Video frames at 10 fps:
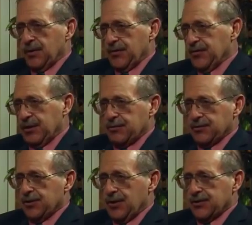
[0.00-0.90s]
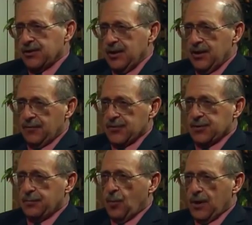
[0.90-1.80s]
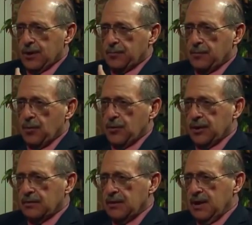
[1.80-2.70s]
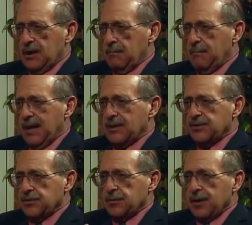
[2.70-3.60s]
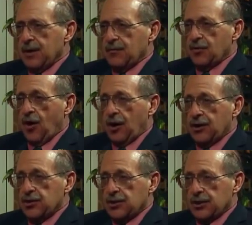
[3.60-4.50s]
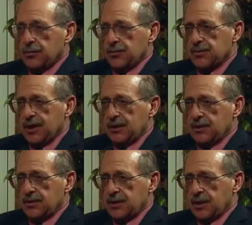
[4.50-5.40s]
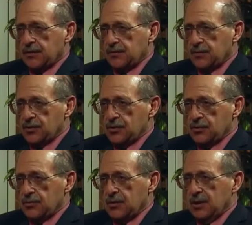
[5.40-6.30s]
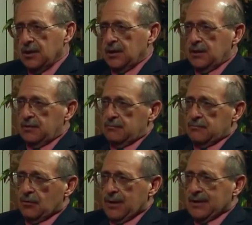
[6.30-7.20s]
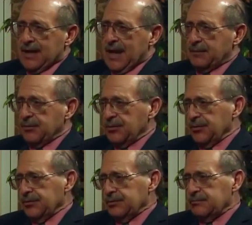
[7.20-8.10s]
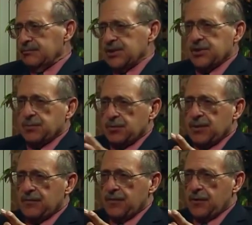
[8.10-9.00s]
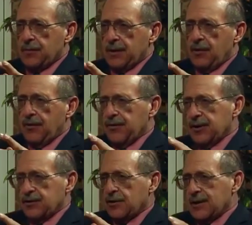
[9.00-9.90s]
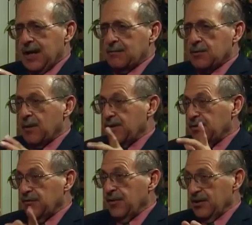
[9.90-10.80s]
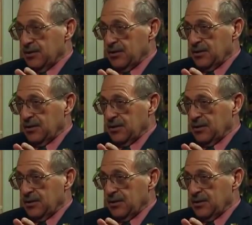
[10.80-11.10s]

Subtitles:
what we call the secret sauce for supporting and promoting maintenance repair of cartilage, ligaments, tendons, connective tissue, joint capsules, disc between the vertebrae, all the things that are damaged by this infection.